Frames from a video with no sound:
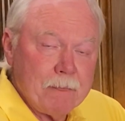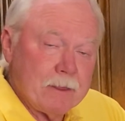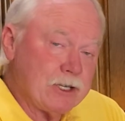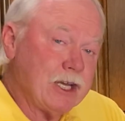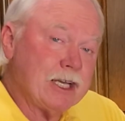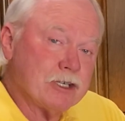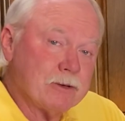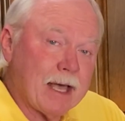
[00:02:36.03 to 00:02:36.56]

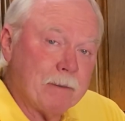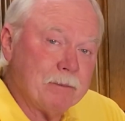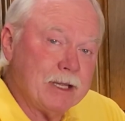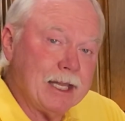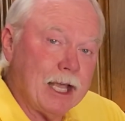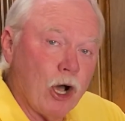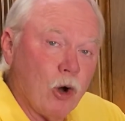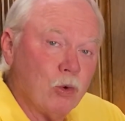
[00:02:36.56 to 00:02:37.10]
She has
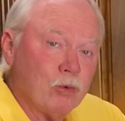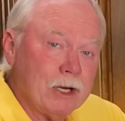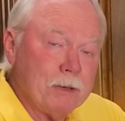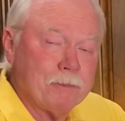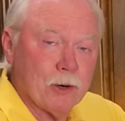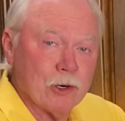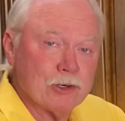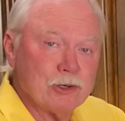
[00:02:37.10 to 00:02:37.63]
been the only
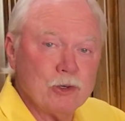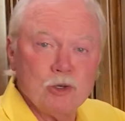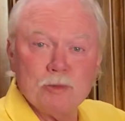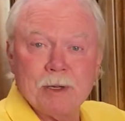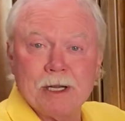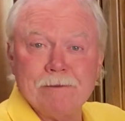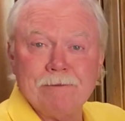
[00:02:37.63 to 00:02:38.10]
person who's been